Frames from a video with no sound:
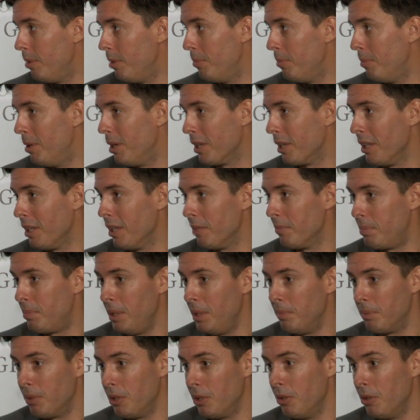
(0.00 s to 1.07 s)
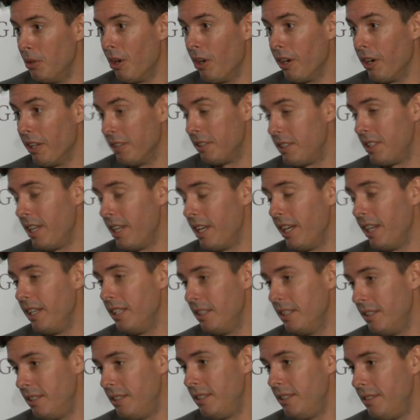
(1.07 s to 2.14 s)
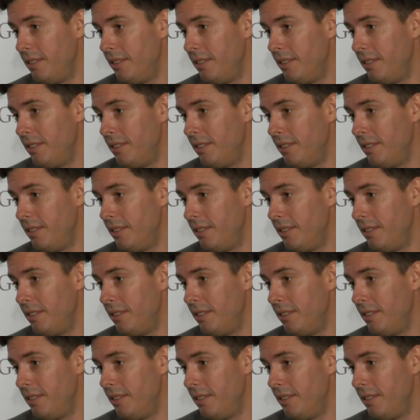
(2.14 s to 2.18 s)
among the people who aren't insane.